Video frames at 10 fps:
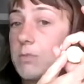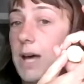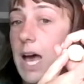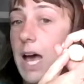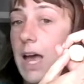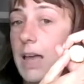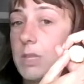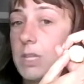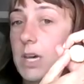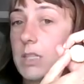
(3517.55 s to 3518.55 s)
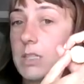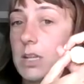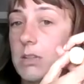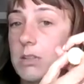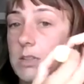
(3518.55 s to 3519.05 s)
by because
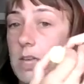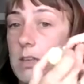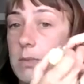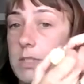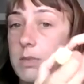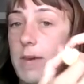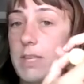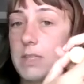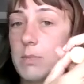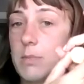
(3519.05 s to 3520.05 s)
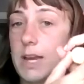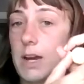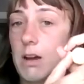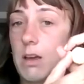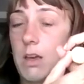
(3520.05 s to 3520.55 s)
there's that little bit of space up
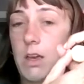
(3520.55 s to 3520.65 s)
there,